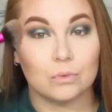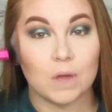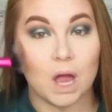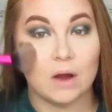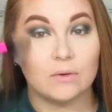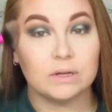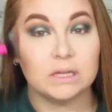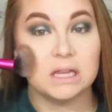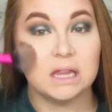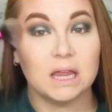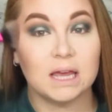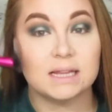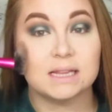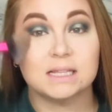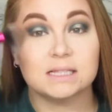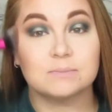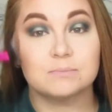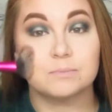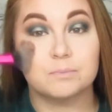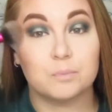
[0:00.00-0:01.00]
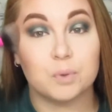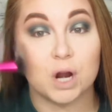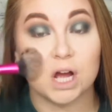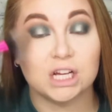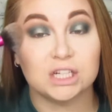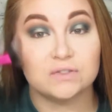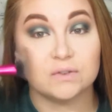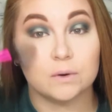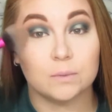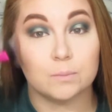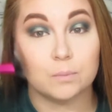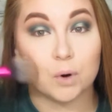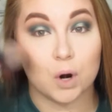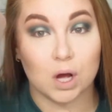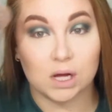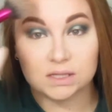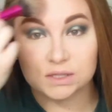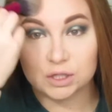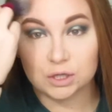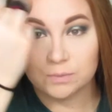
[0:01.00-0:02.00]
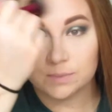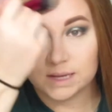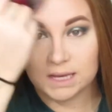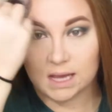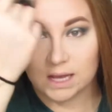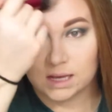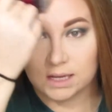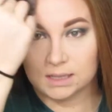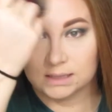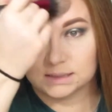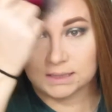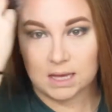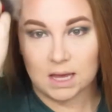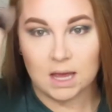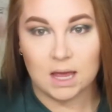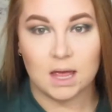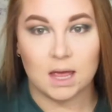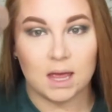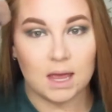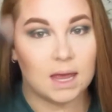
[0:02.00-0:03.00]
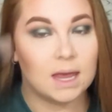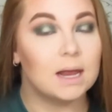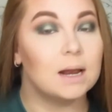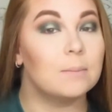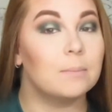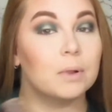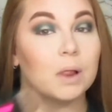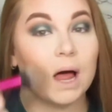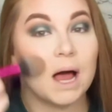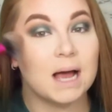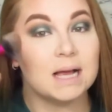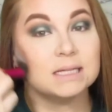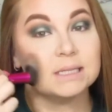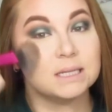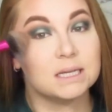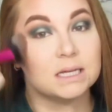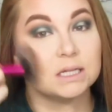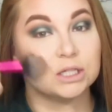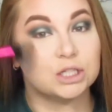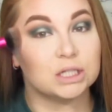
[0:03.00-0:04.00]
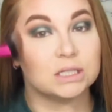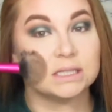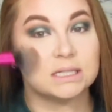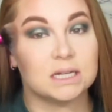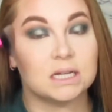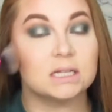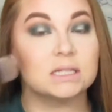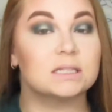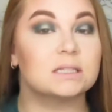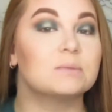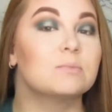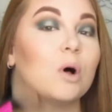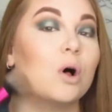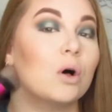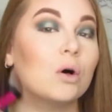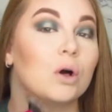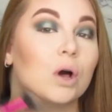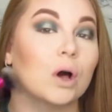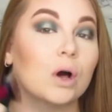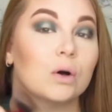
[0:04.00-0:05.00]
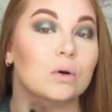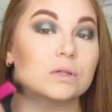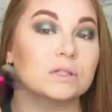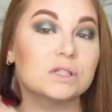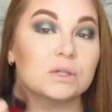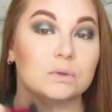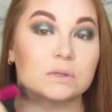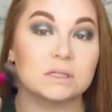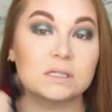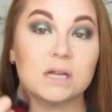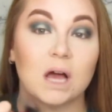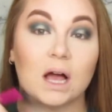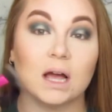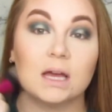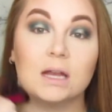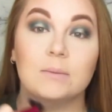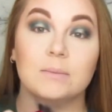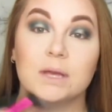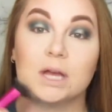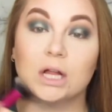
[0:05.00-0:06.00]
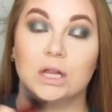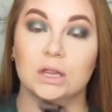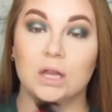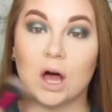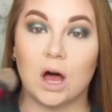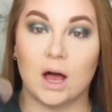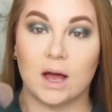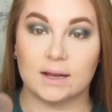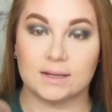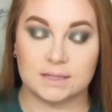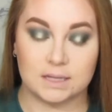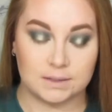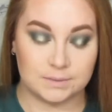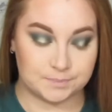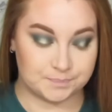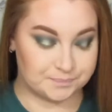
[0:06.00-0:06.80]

I really like this brush for bronzer because it applies it just in a small coat, so it's not going to be a lot.